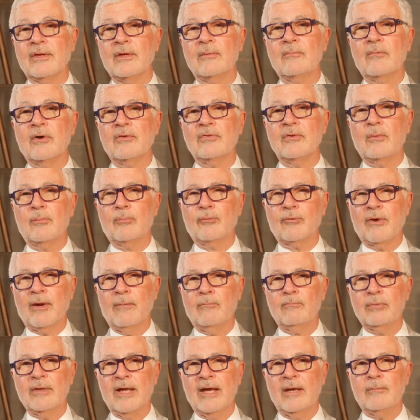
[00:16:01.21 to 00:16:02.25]
him on the
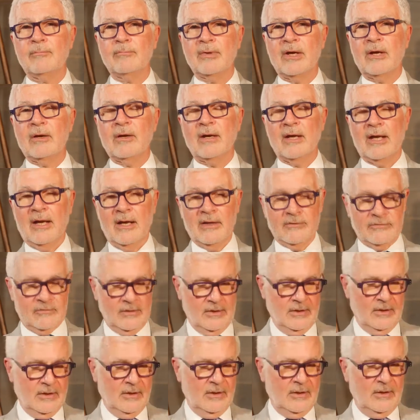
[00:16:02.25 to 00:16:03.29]
plant paradox,
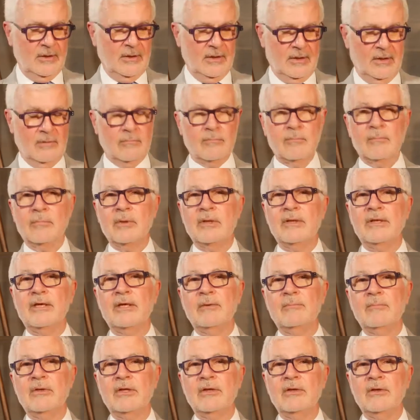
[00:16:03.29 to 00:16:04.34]
and
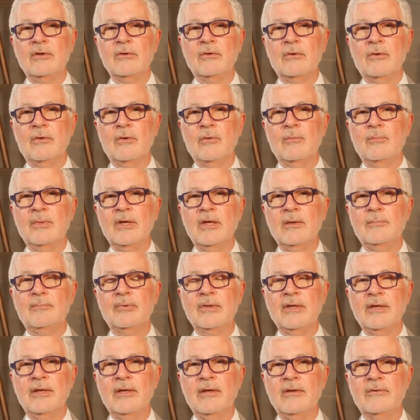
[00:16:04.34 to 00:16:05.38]
believe me, you'll be
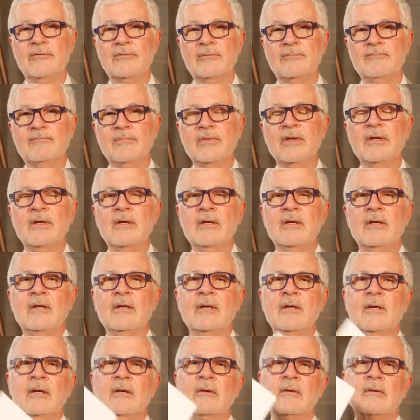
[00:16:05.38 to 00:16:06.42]
pleased.
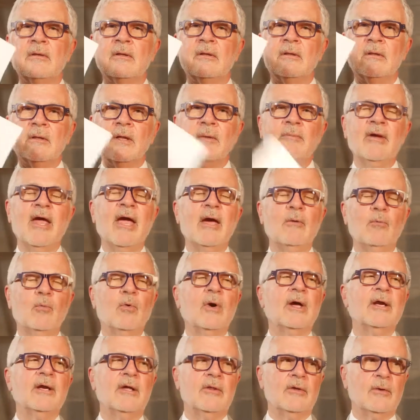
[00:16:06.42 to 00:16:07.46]
Let me add
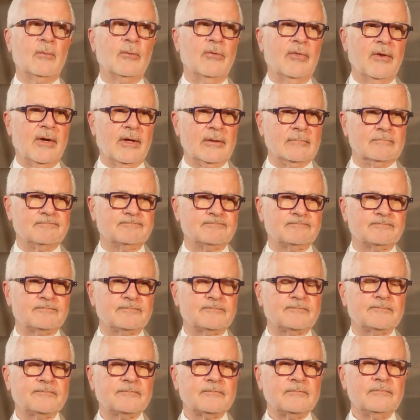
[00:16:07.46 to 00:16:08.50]
one other thing.
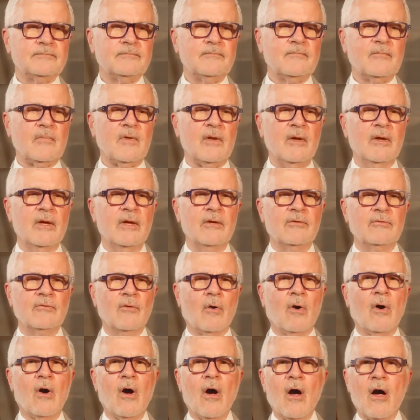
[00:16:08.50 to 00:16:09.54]
It's
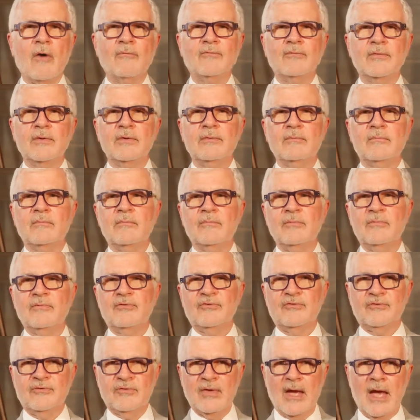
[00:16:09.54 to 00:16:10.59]
often
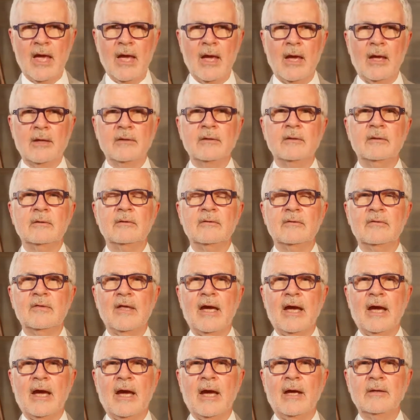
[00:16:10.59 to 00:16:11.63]
said
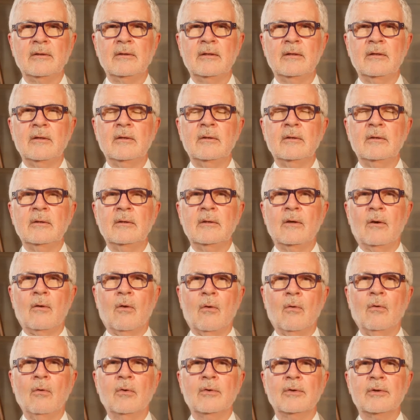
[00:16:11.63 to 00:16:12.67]
that
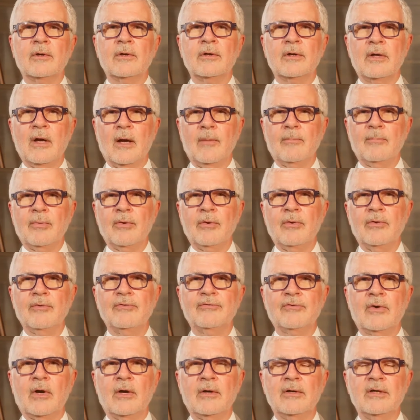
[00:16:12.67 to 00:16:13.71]
older
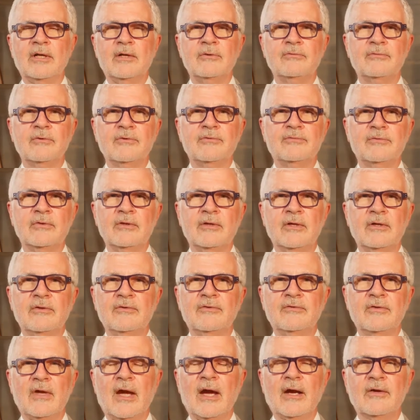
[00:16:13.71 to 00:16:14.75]
couples aren't interested in
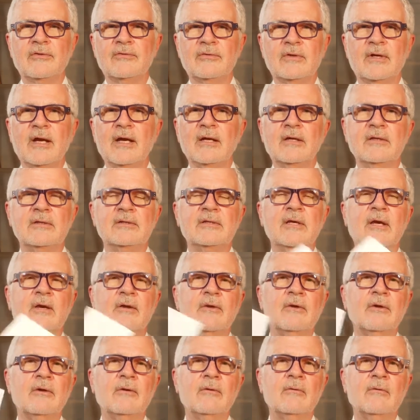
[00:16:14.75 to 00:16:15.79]
sex. And I can
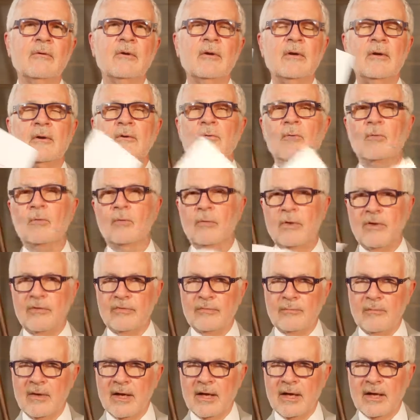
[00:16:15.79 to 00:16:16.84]
tell you,
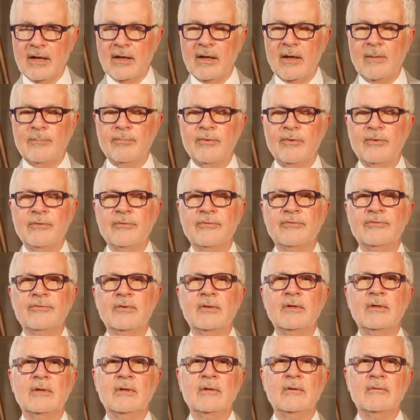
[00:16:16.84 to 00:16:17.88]
with my couples
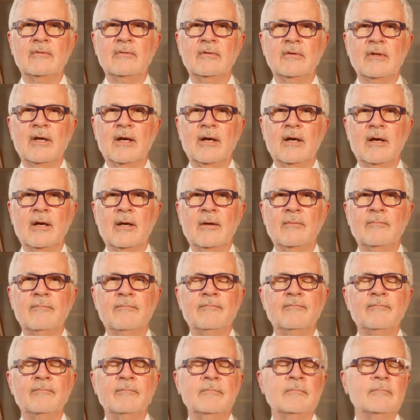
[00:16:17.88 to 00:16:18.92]
in their
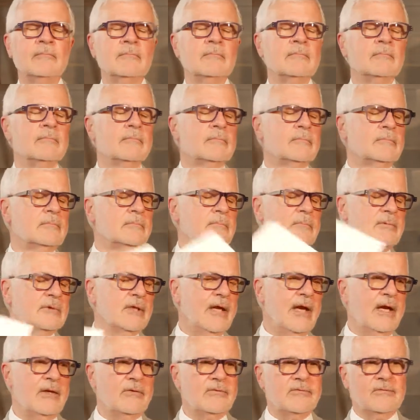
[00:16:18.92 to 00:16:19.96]

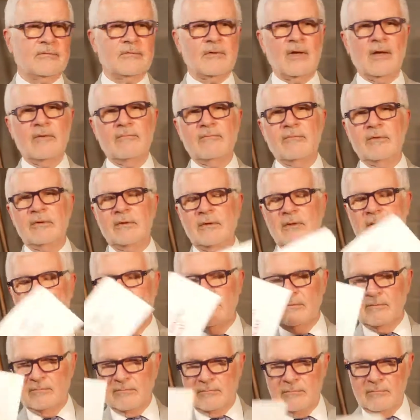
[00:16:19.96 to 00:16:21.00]
late
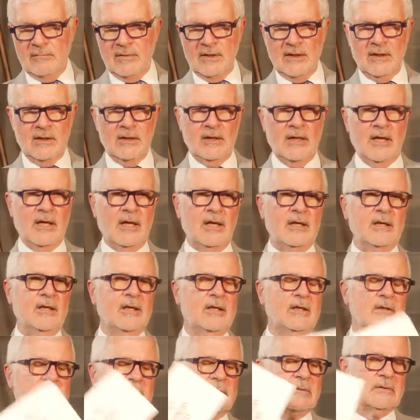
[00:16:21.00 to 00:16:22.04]
70s, mid
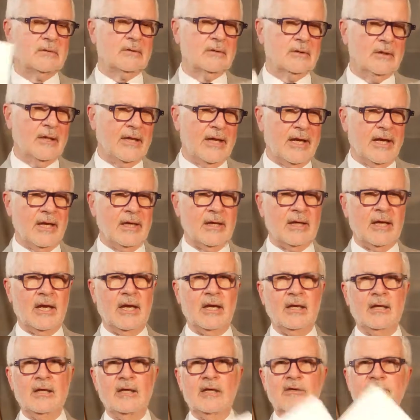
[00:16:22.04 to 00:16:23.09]
80s, late
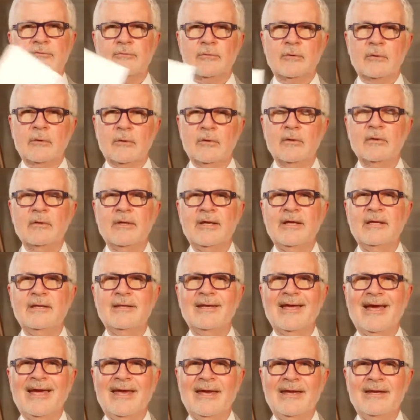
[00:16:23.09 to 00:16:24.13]
80s, early
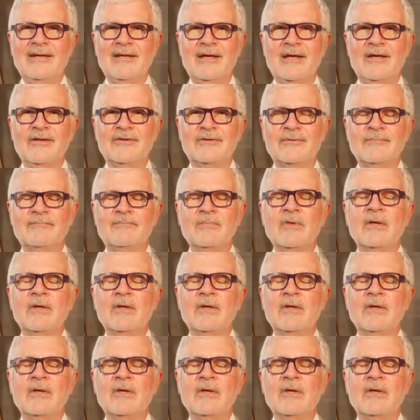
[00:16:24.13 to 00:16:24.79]
90s,